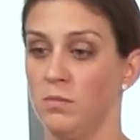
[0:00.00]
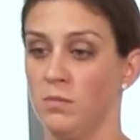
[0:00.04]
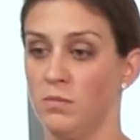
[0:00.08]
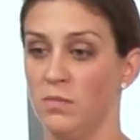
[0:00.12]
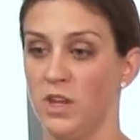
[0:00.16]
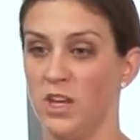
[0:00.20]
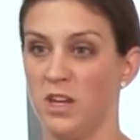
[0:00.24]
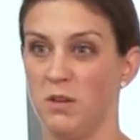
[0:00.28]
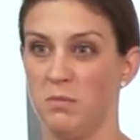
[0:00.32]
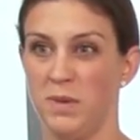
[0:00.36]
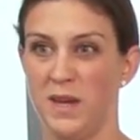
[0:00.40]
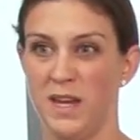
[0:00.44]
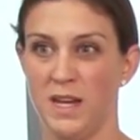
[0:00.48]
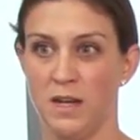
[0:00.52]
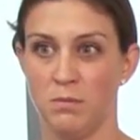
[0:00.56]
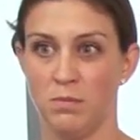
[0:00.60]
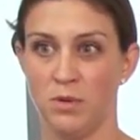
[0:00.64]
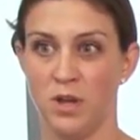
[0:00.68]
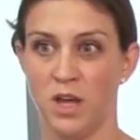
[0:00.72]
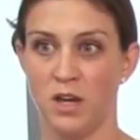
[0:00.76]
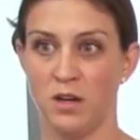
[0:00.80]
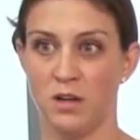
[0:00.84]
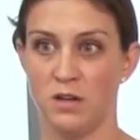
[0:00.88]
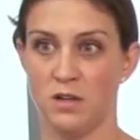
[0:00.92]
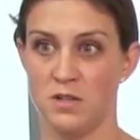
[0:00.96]
like beta
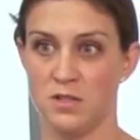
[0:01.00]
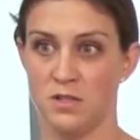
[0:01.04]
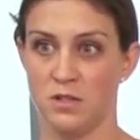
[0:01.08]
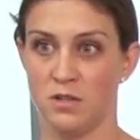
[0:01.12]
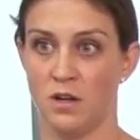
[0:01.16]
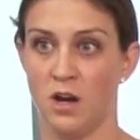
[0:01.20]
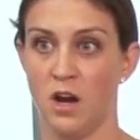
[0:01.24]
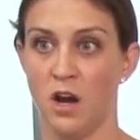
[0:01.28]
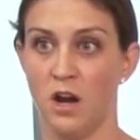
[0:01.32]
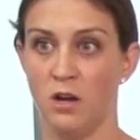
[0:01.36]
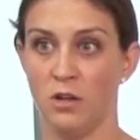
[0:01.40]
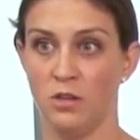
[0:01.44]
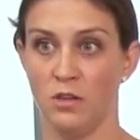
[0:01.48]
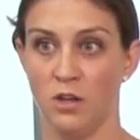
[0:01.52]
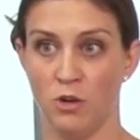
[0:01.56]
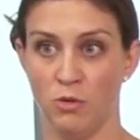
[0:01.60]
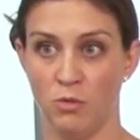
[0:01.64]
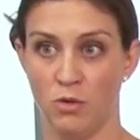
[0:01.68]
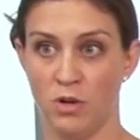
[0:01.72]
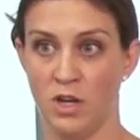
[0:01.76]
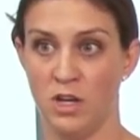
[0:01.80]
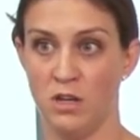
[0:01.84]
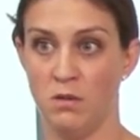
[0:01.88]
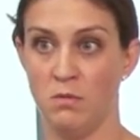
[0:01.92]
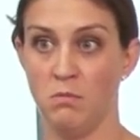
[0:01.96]
blockers or heart
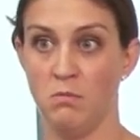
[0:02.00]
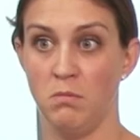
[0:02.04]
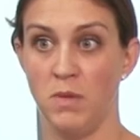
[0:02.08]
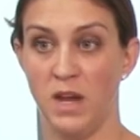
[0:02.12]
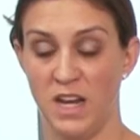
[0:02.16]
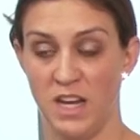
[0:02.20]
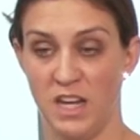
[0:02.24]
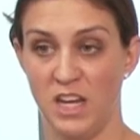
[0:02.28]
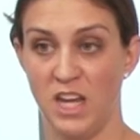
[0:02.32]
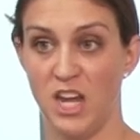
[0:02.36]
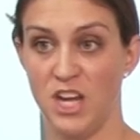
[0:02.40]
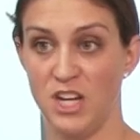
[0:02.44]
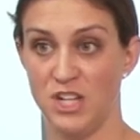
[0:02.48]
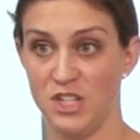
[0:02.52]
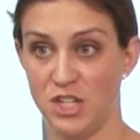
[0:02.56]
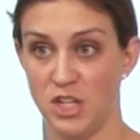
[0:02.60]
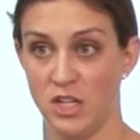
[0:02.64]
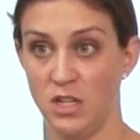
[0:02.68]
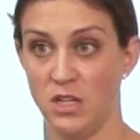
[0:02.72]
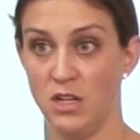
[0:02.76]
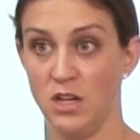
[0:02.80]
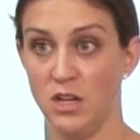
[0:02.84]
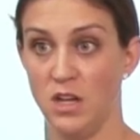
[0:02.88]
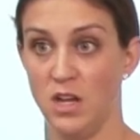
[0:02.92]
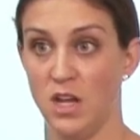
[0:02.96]
lowering
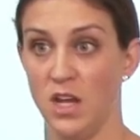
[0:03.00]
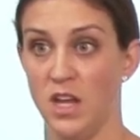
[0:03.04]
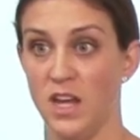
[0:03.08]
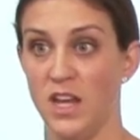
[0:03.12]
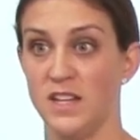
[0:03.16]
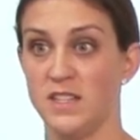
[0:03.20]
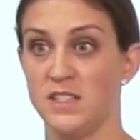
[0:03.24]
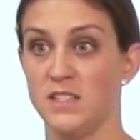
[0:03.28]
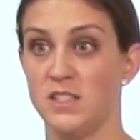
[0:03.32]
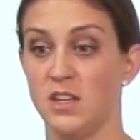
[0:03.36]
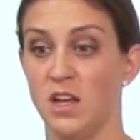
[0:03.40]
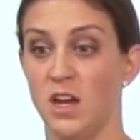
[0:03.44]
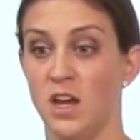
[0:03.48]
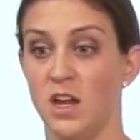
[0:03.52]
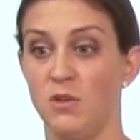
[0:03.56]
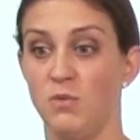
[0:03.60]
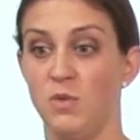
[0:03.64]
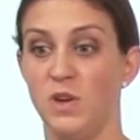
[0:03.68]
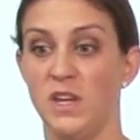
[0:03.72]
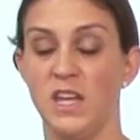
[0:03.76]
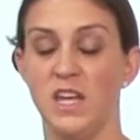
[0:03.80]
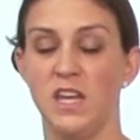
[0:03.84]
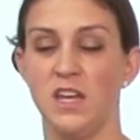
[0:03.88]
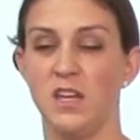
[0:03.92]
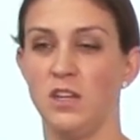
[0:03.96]
medication,
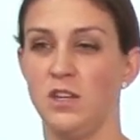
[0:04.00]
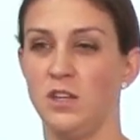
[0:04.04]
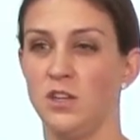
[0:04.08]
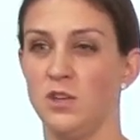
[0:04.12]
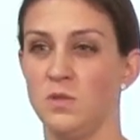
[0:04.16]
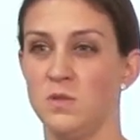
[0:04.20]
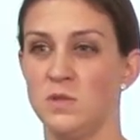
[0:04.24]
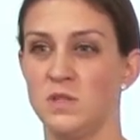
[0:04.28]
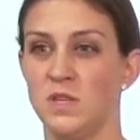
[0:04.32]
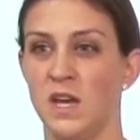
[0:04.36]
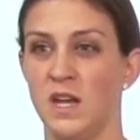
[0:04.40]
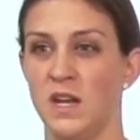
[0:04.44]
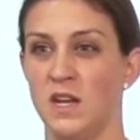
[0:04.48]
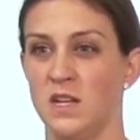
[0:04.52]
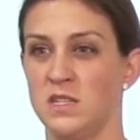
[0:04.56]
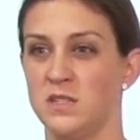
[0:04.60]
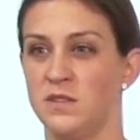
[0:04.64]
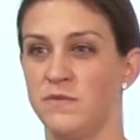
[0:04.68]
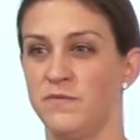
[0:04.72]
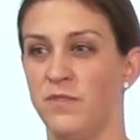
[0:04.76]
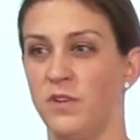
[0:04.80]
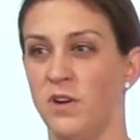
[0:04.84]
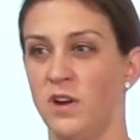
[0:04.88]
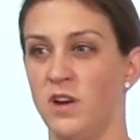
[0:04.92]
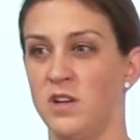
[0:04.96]
we can't use that
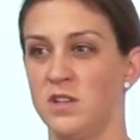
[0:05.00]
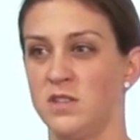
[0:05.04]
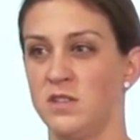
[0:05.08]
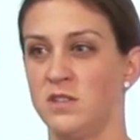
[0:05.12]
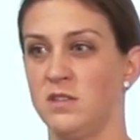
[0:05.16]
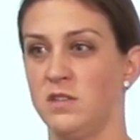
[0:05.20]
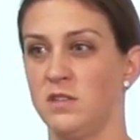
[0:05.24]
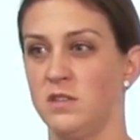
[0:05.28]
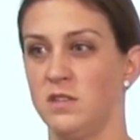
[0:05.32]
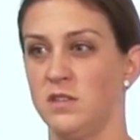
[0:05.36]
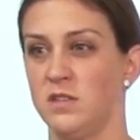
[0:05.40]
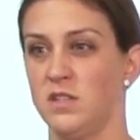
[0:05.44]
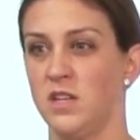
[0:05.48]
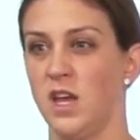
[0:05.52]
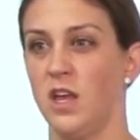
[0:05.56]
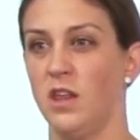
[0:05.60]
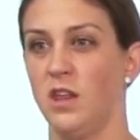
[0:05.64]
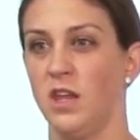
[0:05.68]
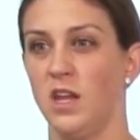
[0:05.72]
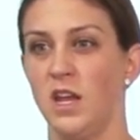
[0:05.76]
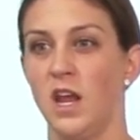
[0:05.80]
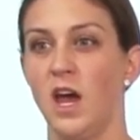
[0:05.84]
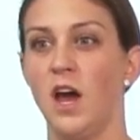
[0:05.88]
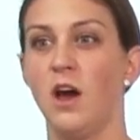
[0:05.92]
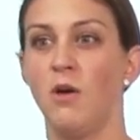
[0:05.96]
as far as
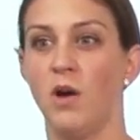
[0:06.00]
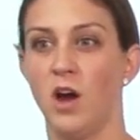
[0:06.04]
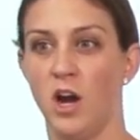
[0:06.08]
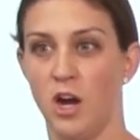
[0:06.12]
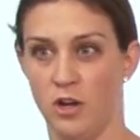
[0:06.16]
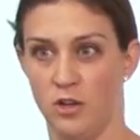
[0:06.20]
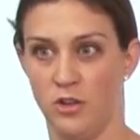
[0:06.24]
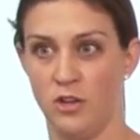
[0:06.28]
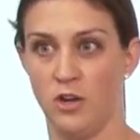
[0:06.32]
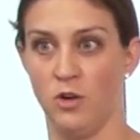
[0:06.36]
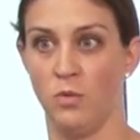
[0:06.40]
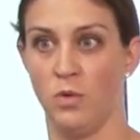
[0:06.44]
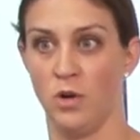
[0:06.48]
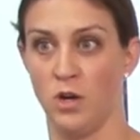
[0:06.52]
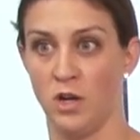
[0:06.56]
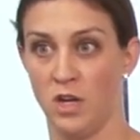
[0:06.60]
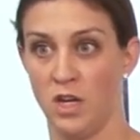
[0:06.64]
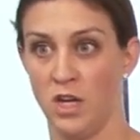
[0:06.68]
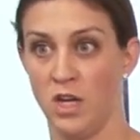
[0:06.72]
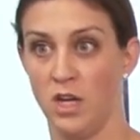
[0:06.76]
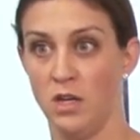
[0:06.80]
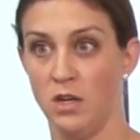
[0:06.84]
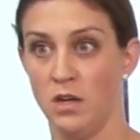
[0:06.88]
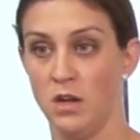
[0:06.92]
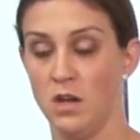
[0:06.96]
telling how hard they're
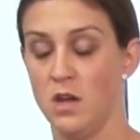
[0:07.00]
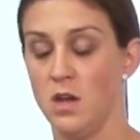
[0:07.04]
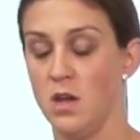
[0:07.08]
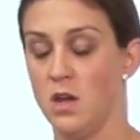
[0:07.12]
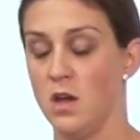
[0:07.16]
working.